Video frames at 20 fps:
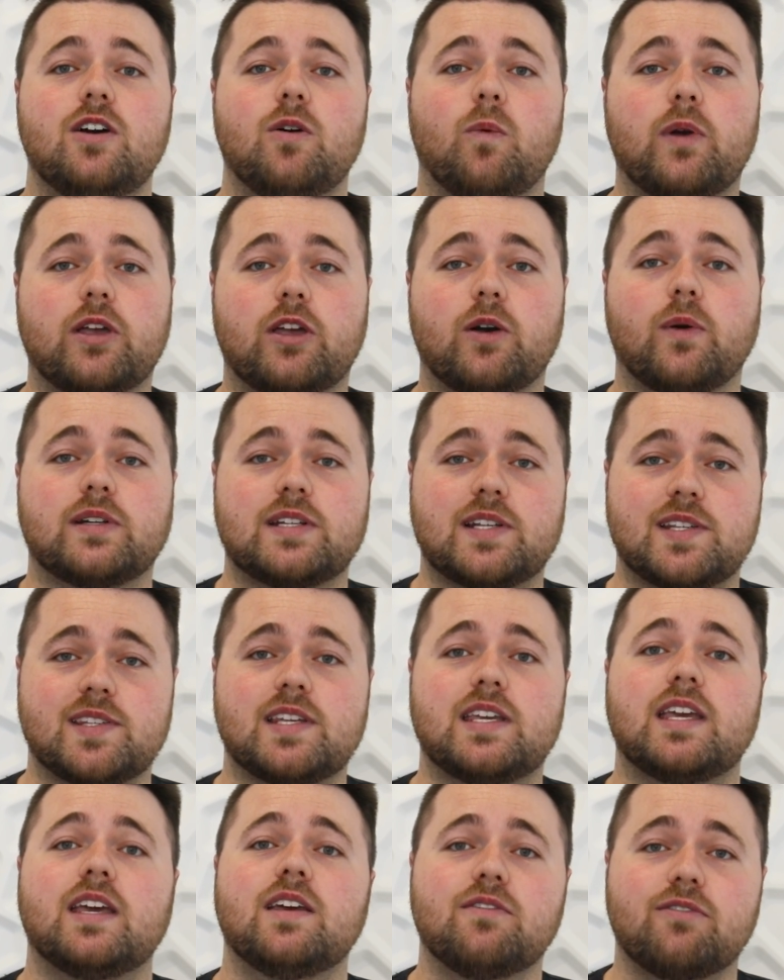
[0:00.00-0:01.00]
We're going to
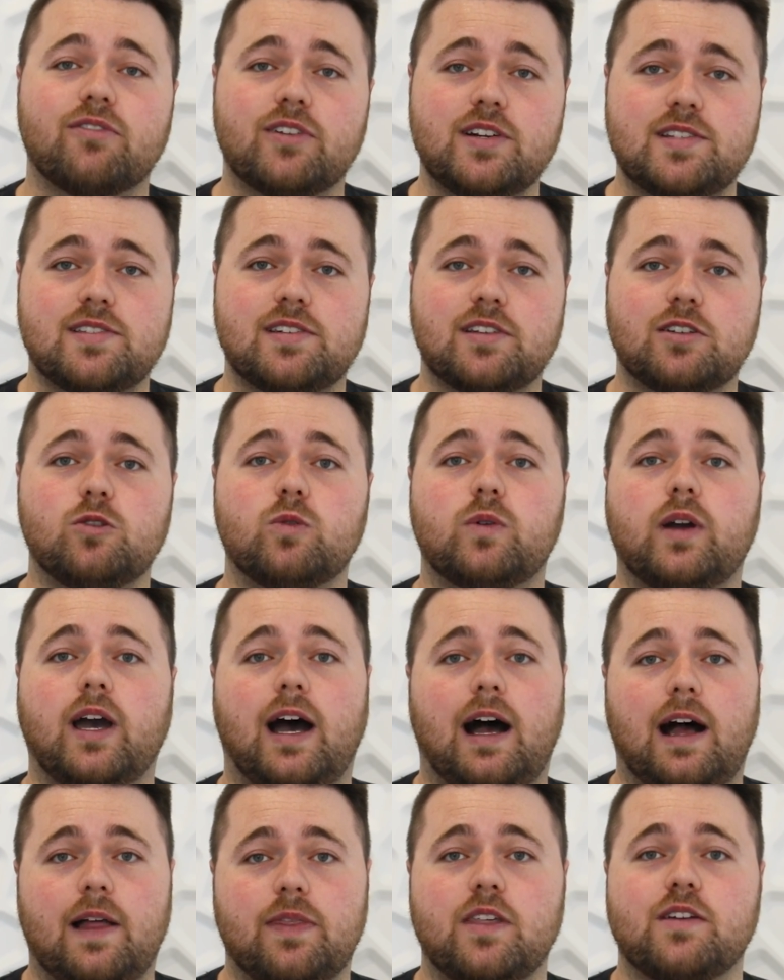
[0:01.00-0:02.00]
see every single
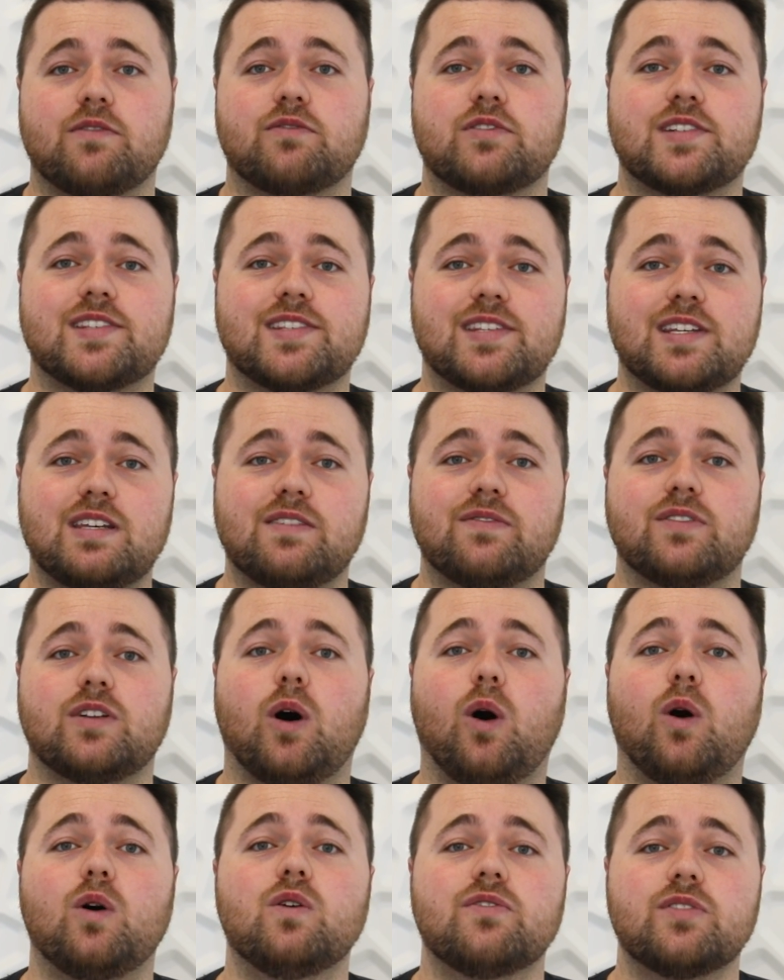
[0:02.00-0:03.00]
card they've received
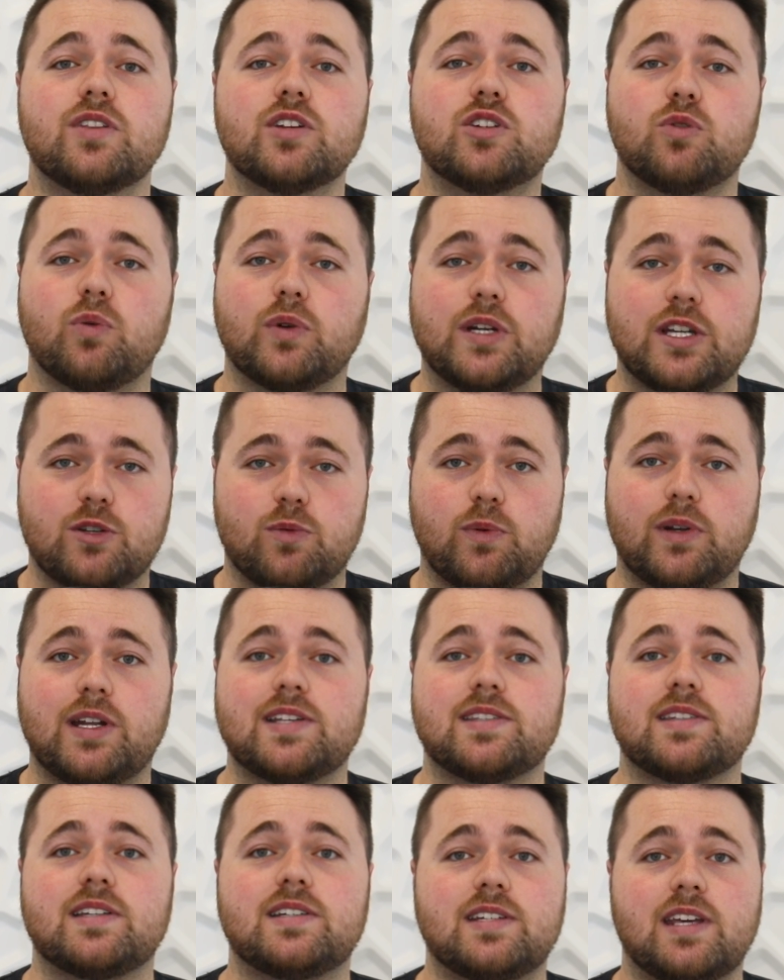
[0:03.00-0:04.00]
over the
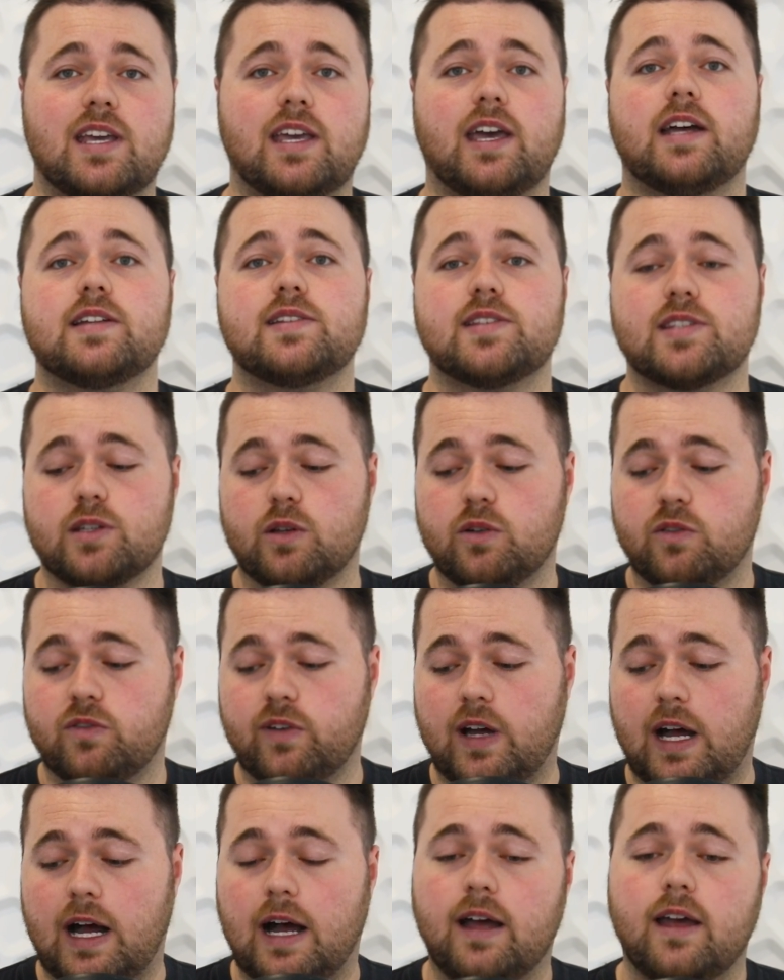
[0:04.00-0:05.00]
2020s, the decade so
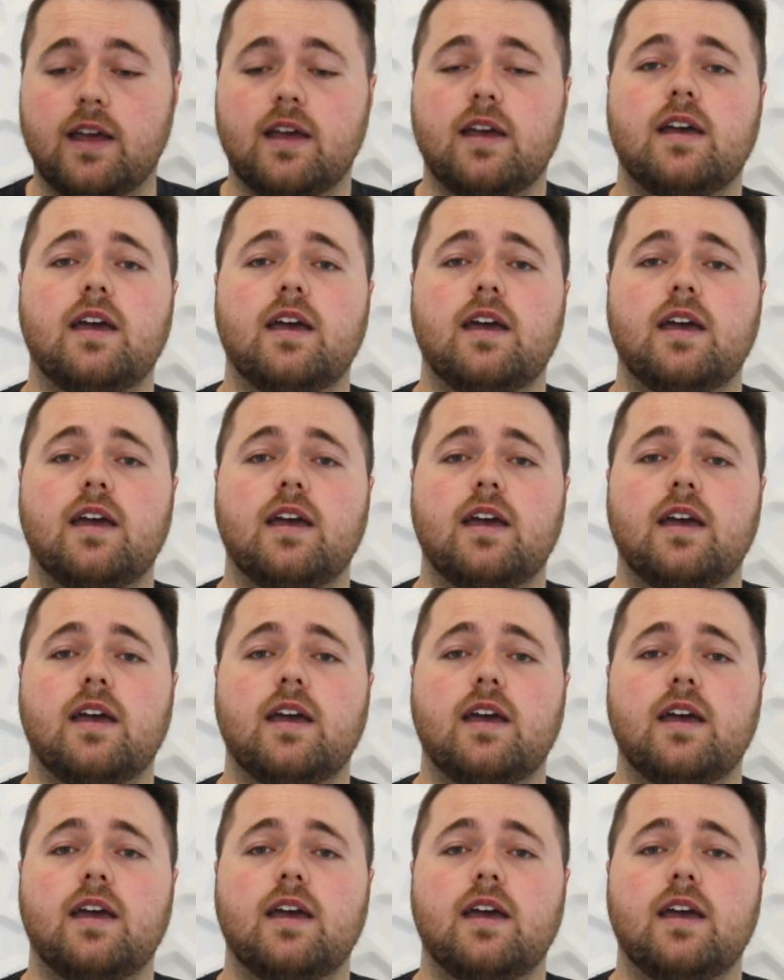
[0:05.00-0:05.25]
far,